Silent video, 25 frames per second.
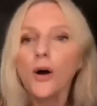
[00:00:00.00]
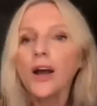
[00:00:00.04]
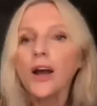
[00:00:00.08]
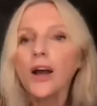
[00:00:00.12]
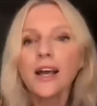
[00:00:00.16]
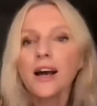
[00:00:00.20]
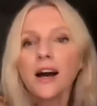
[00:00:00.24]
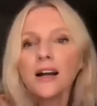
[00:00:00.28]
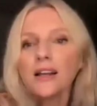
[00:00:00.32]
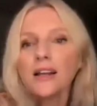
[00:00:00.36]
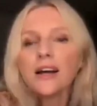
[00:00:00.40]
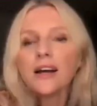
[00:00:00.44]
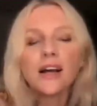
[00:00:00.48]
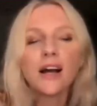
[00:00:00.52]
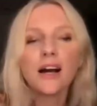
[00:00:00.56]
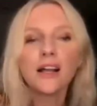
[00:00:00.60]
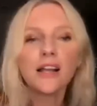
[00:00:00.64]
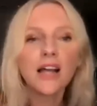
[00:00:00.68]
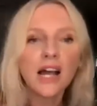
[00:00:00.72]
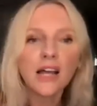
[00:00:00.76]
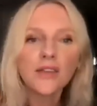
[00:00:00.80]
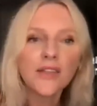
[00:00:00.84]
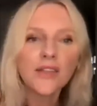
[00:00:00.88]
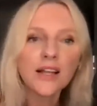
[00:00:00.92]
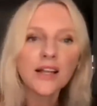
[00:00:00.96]
but
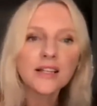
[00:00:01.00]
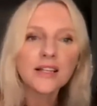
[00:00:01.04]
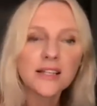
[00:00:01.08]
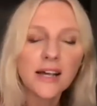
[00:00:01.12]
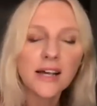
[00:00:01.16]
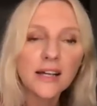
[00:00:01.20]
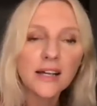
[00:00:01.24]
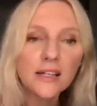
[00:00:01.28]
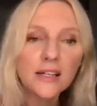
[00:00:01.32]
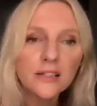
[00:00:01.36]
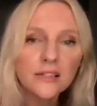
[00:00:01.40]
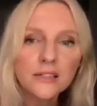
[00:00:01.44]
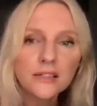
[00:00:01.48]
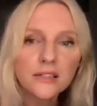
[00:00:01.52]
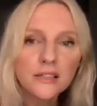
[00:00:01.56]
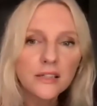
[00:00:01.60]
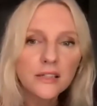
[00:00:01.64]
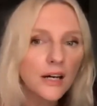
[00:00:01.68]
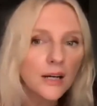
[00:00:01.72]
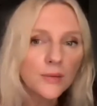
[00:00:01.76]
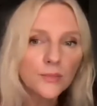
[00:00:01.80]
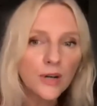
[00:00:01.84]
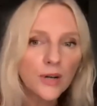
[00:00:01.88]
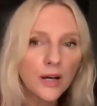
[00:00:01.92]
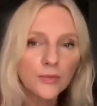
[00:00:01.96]
I'm like, no, I can't
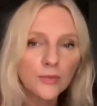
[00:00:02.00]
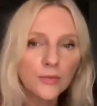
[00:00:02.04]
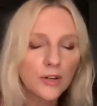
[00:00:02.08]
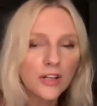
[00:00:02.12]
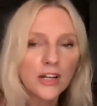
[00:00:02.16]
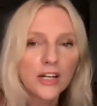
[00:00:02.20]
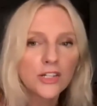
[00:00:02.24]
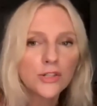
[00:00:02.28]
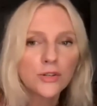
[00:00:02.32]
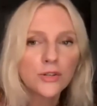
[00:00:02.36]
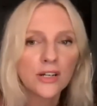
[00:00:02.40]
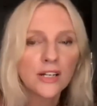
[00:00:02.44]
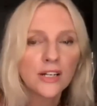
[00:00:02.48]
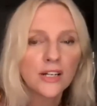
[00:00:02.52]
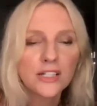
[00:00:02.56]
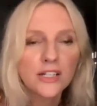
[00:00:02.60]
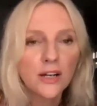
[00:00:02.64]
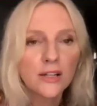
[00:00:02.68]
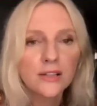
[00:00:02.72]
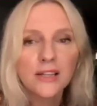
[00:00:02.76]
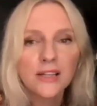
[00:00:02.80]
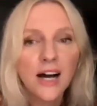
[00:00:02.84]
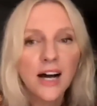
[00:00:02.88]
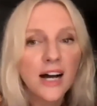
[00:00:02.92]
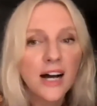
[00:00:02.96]
hack that today.
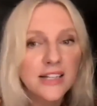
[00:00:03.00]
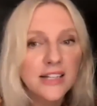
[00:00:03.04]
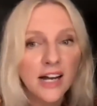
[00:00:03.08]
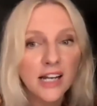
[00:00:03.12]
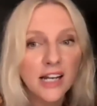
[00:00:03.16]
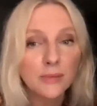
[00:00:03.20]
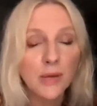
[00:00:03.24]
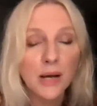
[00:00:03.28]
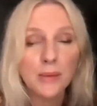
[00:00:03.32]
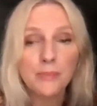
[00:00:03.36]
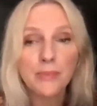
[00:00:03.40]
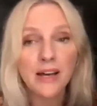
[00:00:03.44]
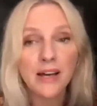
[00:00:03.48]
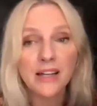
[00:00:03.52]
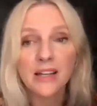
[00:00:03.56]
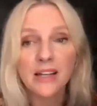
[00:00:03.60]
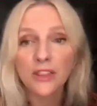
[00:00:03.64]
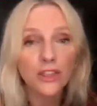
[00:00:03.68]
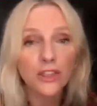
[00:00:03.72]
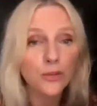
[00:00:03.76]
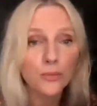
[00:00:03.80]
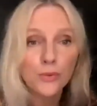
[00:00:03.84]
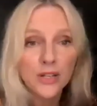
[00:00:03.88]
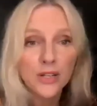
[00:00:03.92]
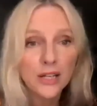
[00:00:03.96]
I'm not going to do it. I need
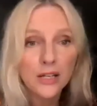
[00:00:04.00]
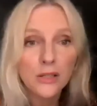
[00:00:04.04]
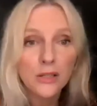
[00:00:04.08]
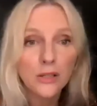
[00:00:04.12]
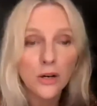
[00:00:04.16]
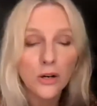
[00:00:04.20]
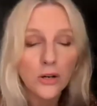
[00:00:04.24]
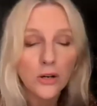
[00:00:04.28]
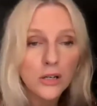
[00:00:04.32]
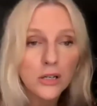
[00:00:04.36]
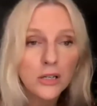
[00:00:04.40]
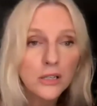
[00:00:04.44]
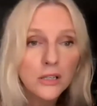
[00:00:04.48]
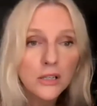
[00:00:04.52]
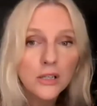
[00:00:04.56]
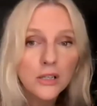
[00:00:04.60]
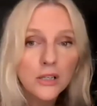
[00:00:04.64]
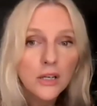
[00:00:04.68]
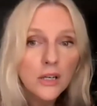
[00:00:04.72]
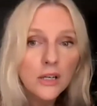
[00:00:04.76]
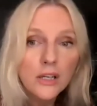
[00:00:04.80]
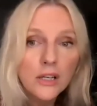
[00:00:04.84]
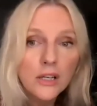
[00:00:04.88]
to go lie down in my bed at